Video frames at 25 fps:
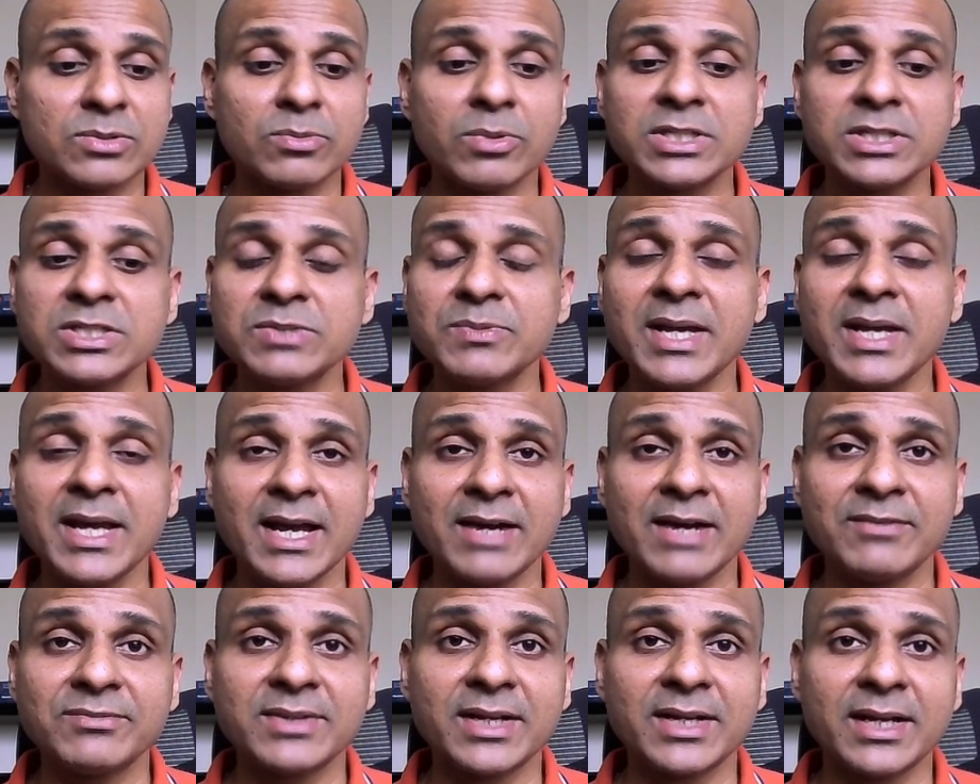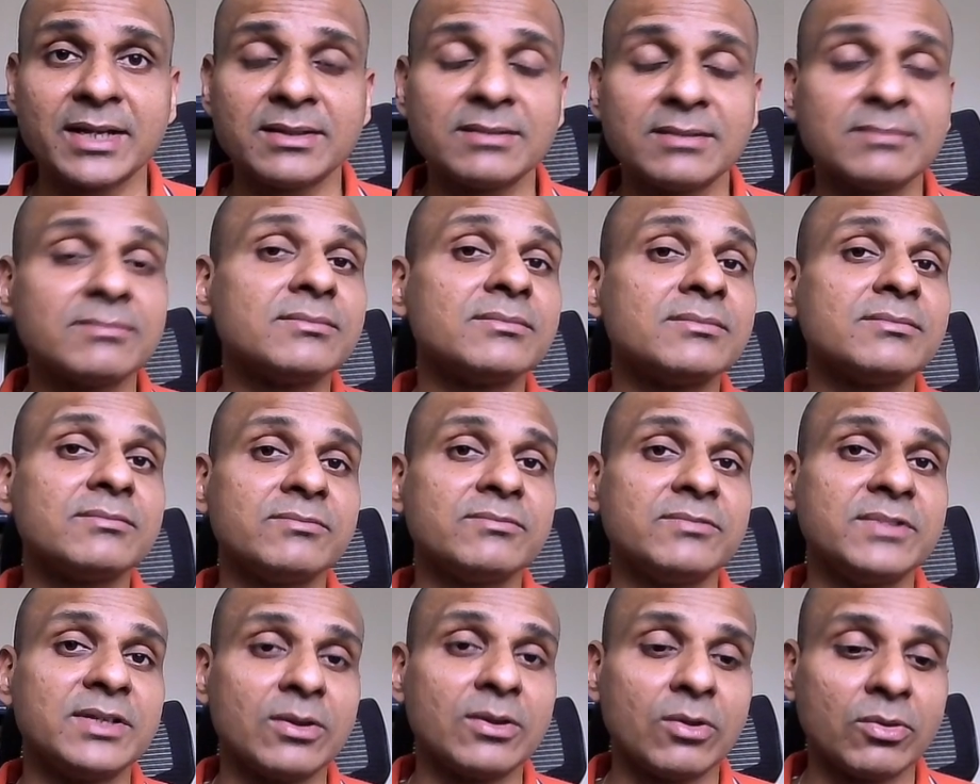So once we have that,
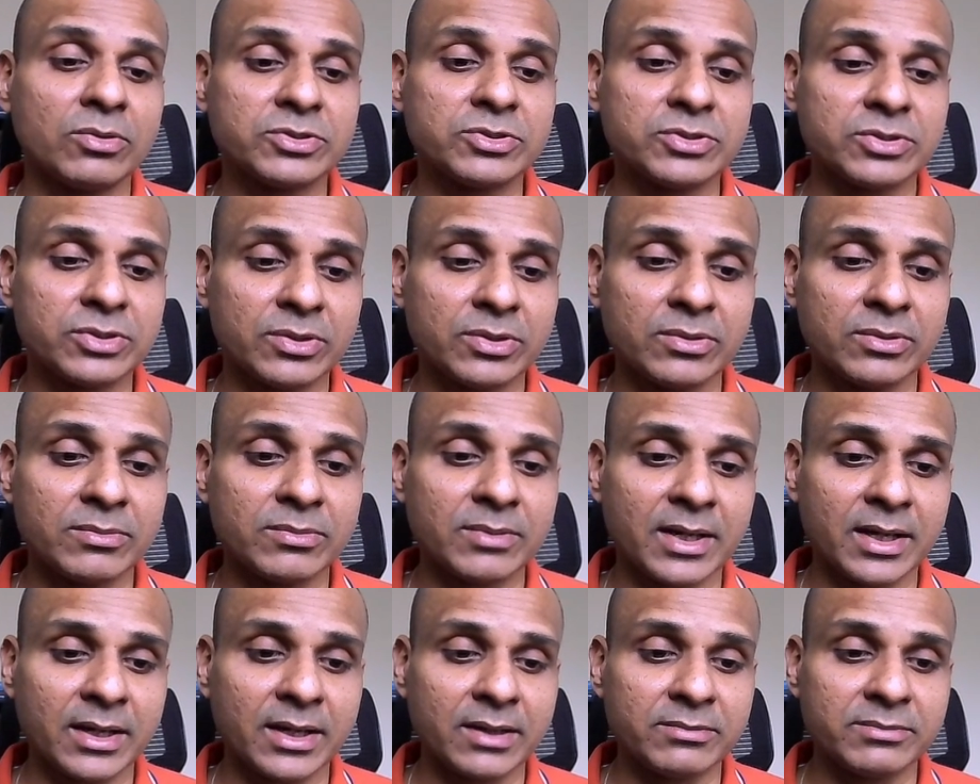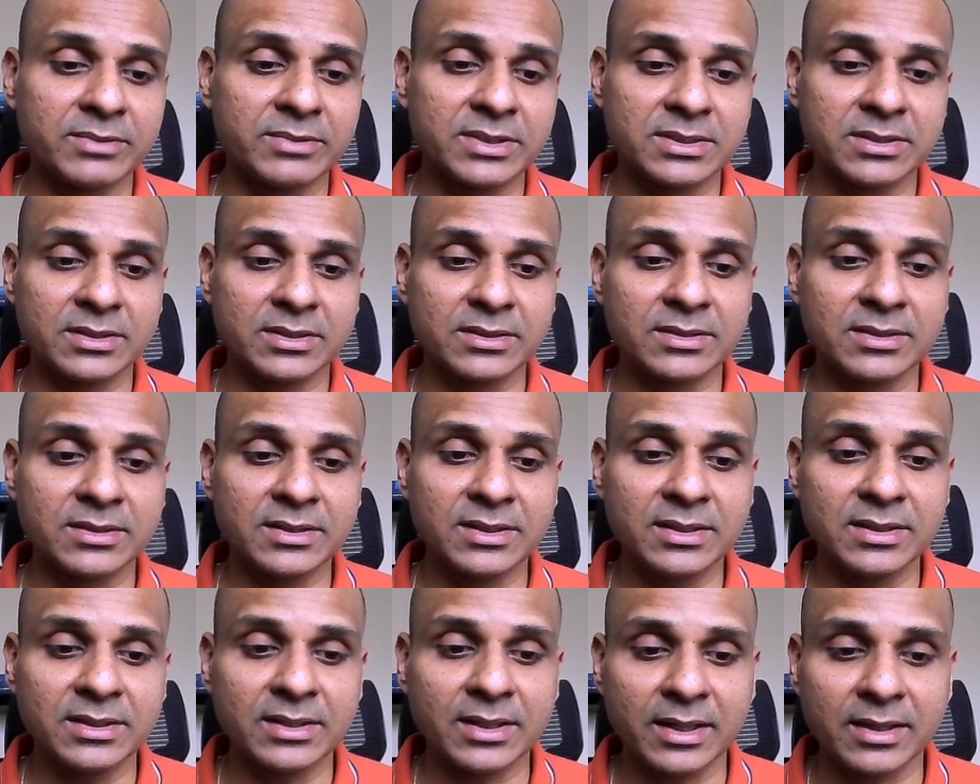we also uh,
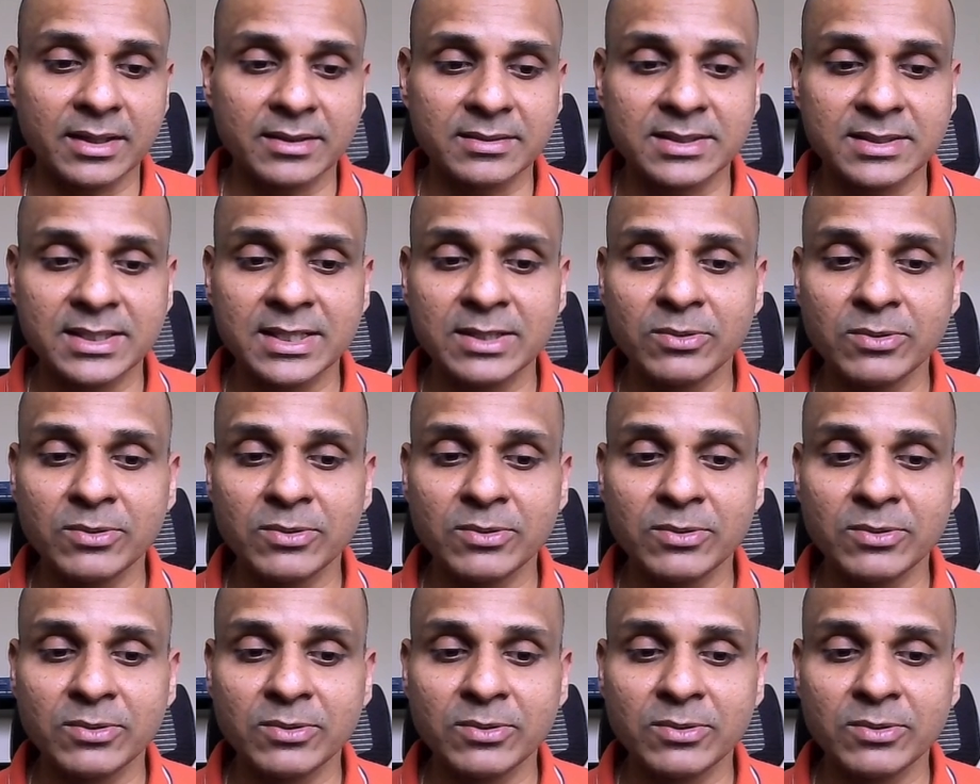return the uh,